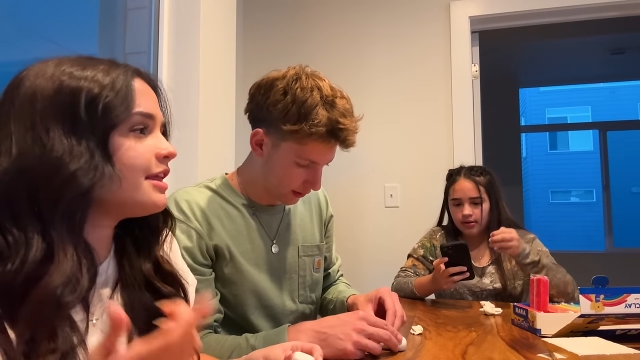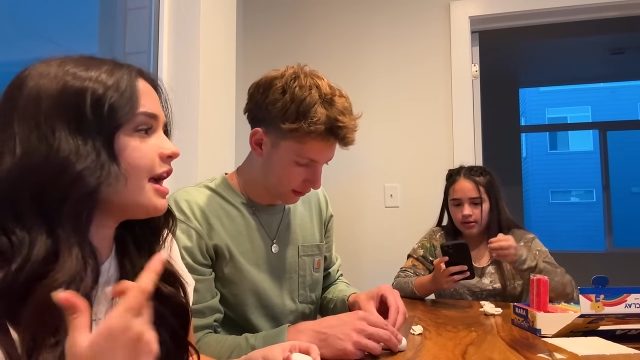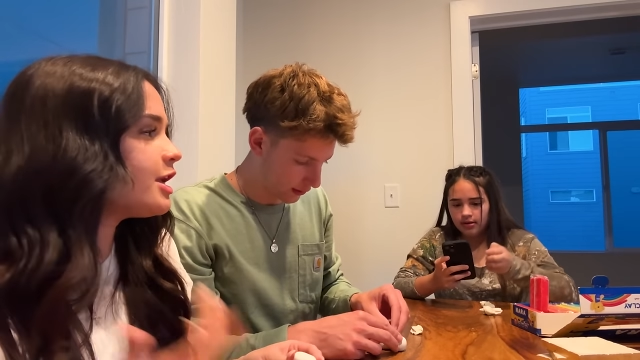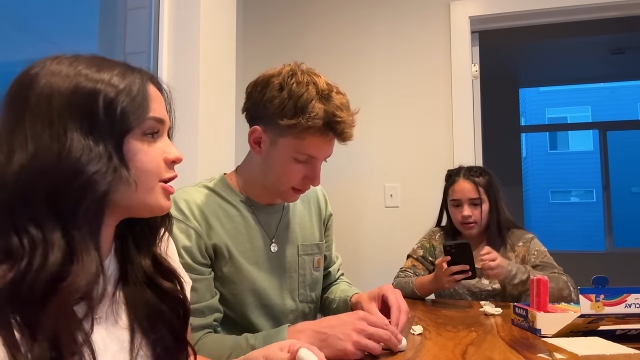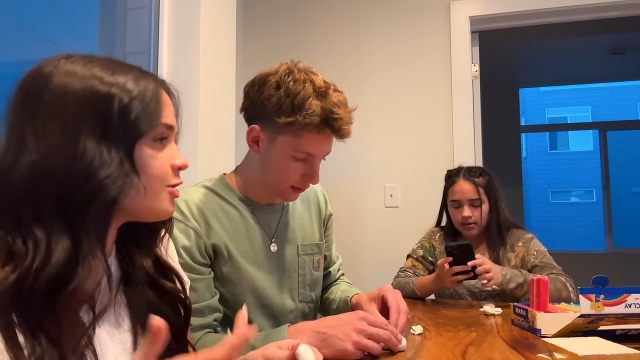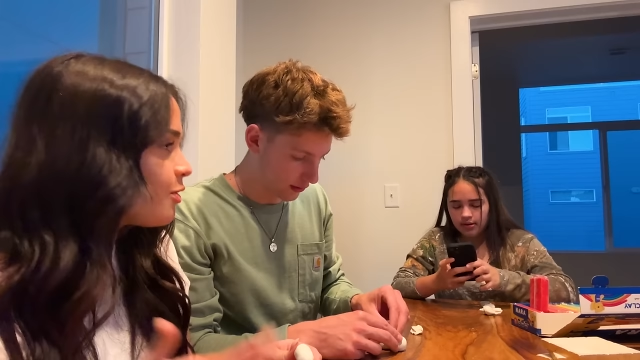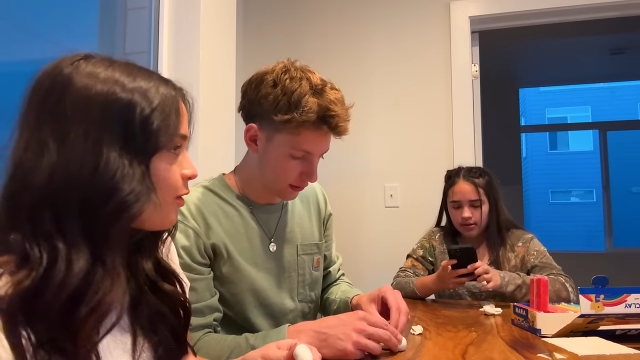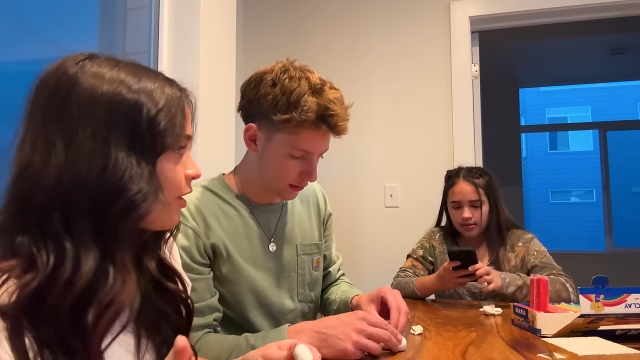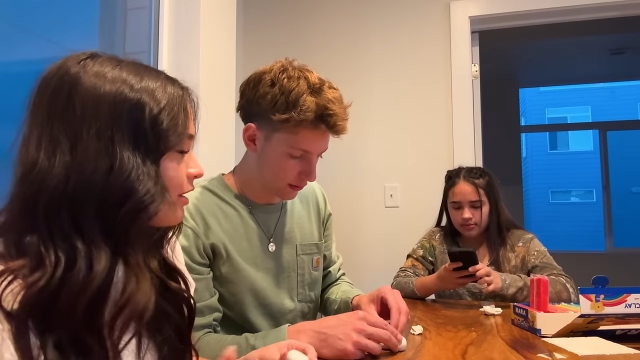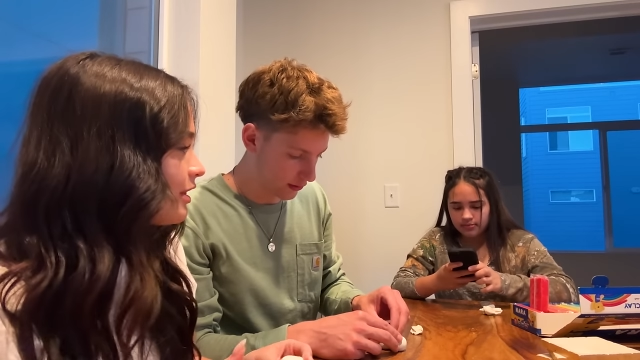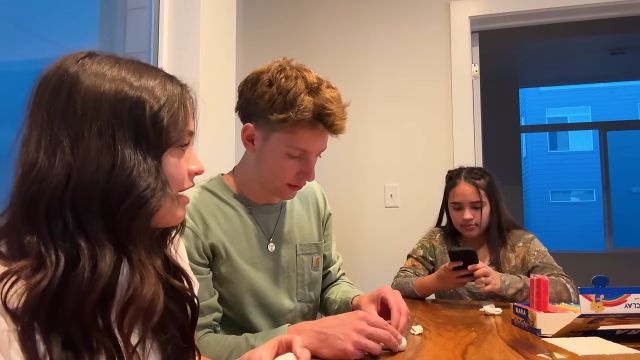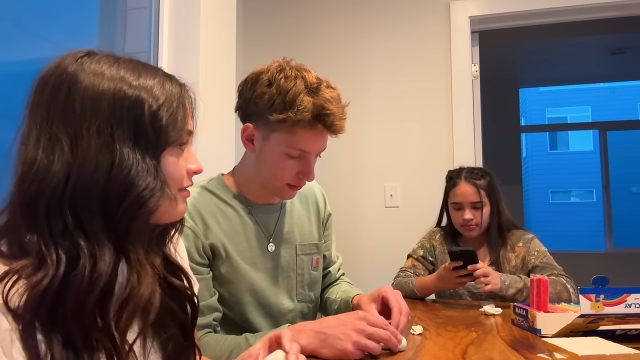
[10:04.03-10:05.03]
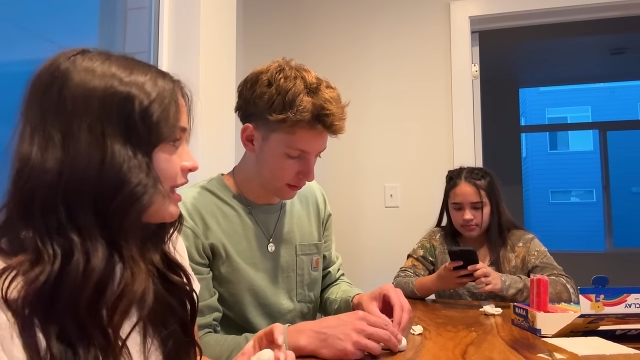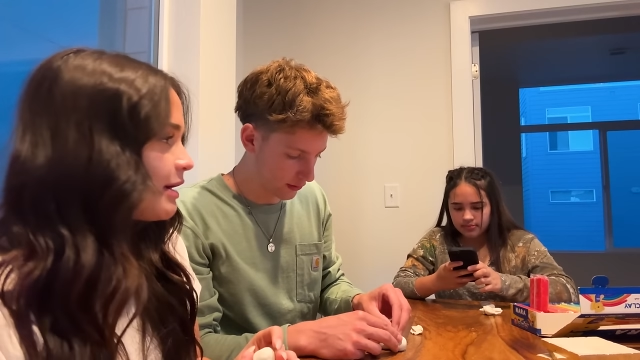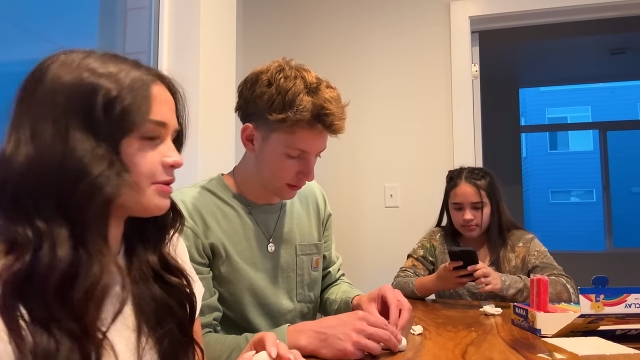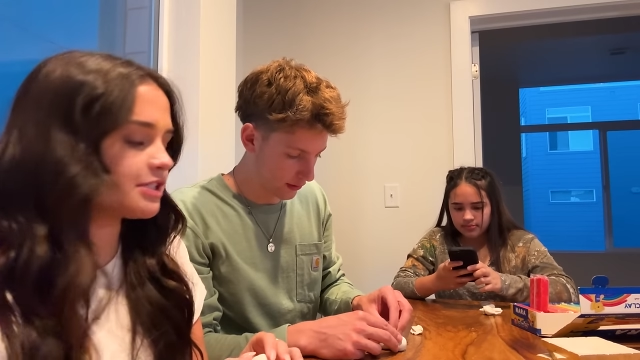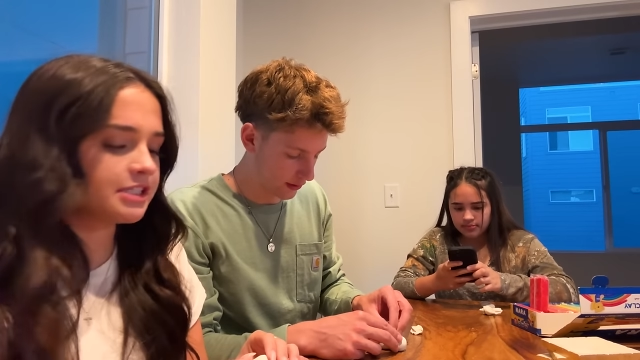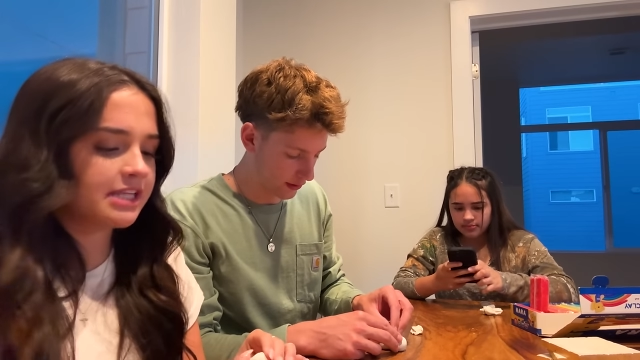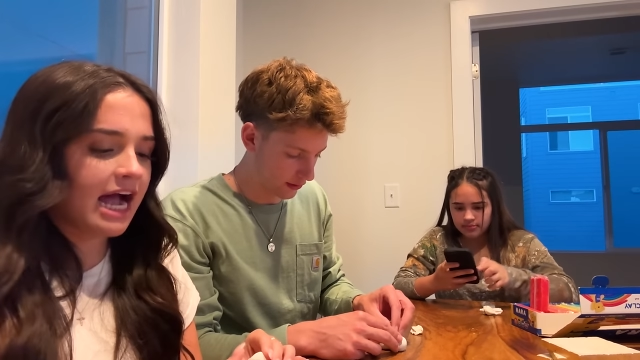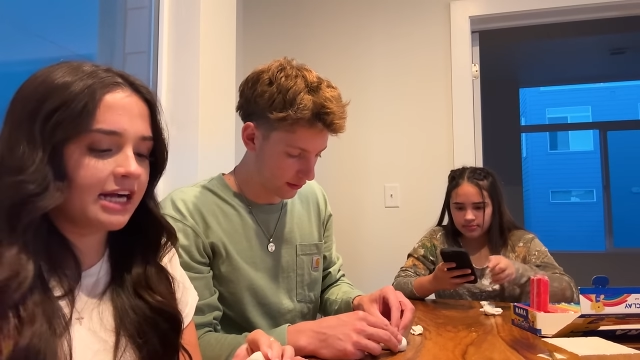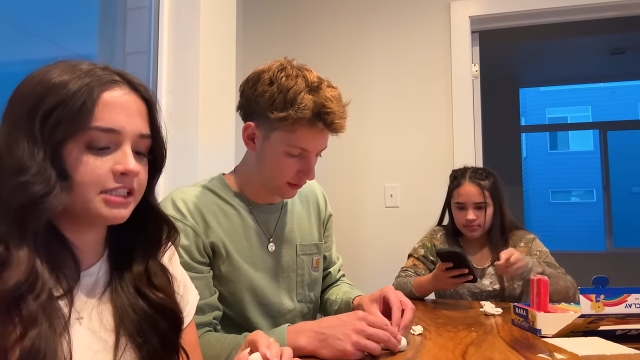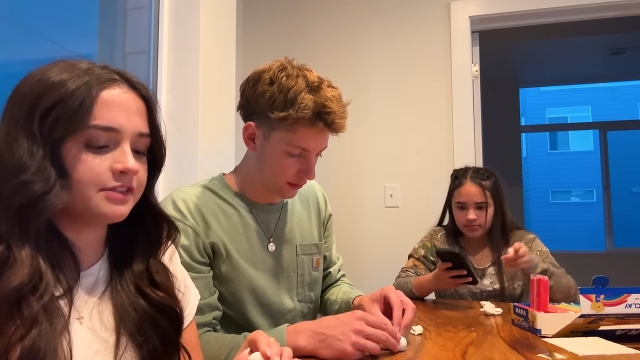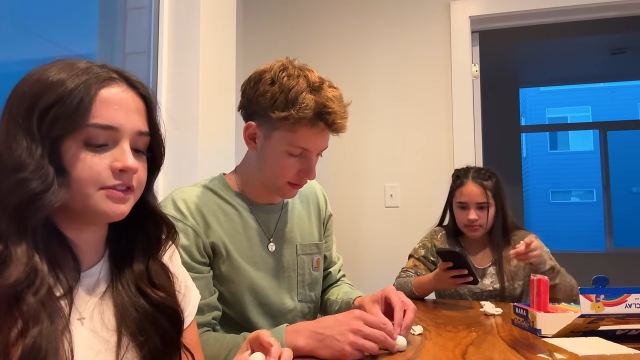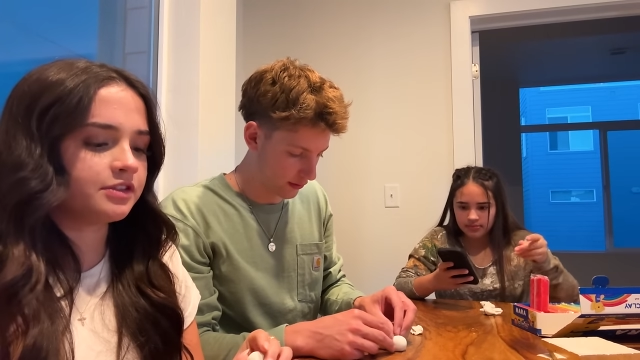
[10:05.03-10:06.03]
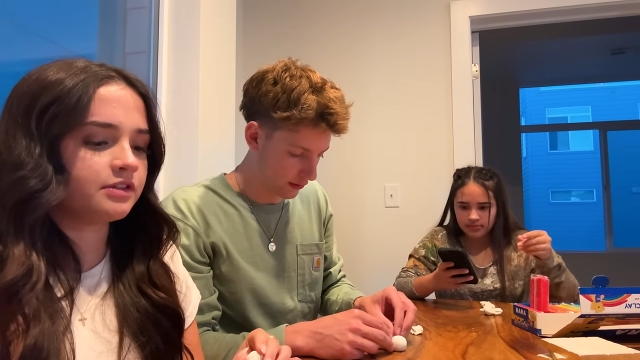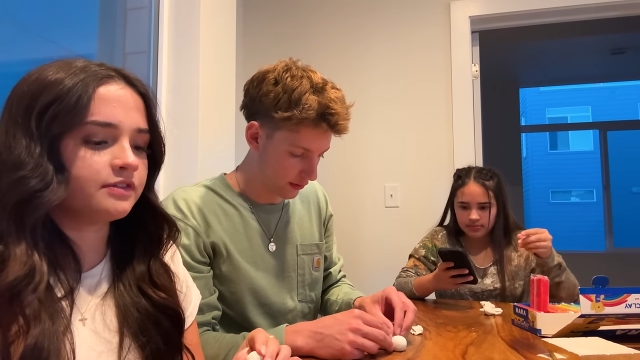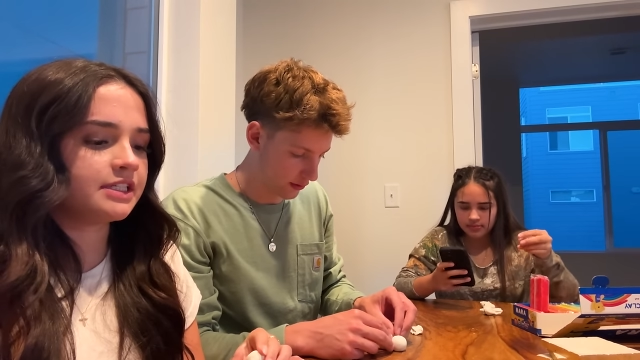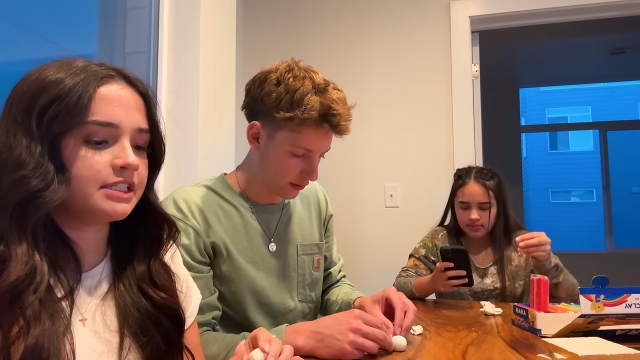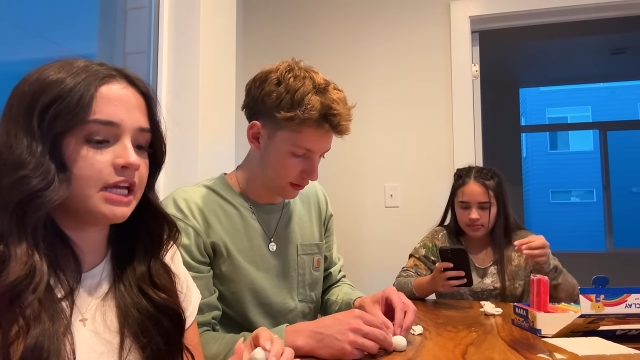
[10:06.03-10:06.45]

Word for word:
Speaker 1: that your love language is acts of service